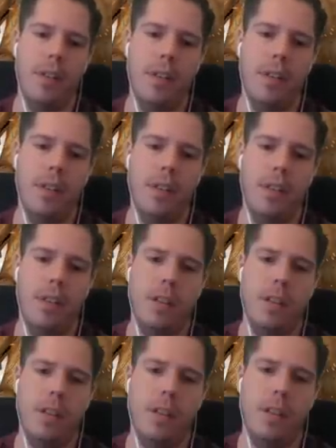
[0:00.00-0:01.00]

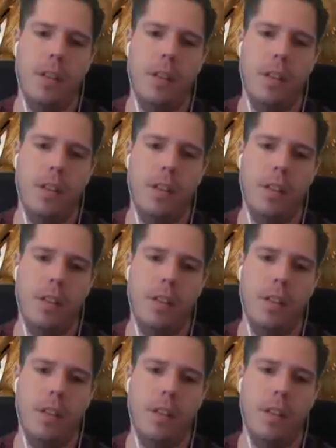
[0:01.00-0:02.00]

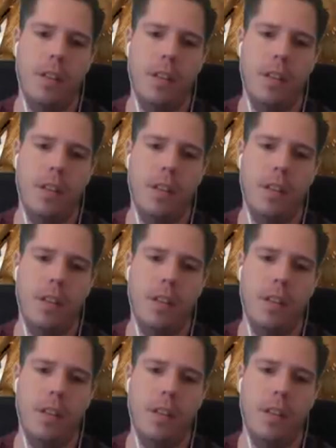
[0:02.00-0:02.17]
No one is speaking in this clip.